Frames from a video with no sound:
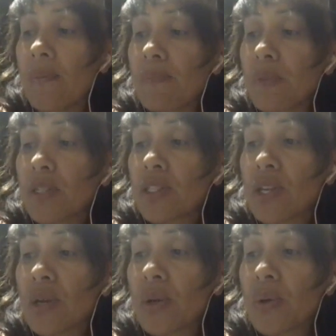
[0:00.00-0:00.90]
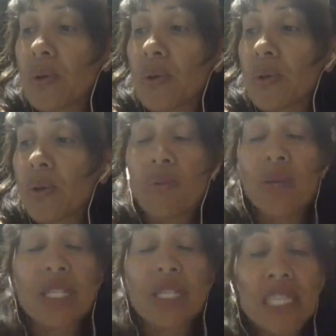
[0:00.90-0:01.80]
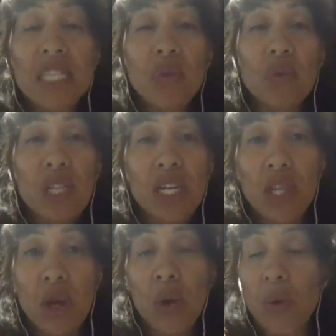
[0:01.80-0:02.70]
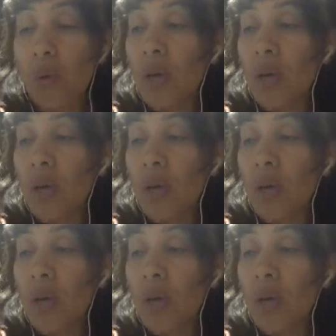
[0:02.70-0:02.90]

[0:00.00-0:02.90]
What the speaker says: So the risk is really low.